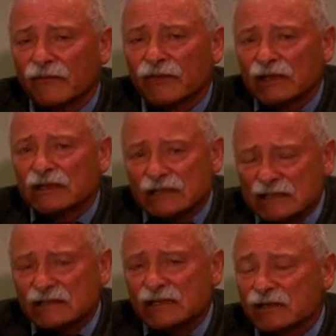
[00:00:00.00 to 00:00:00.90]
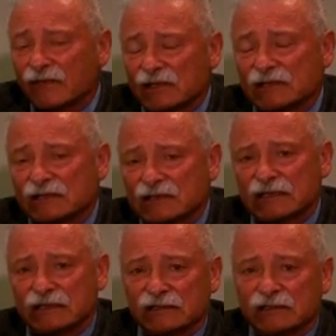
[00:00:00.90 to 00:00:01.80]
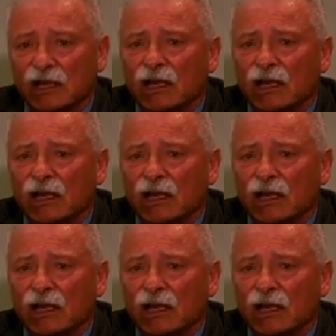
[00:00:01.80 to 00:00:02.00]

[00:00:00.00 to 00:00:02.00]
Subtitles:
of the existence of this disease,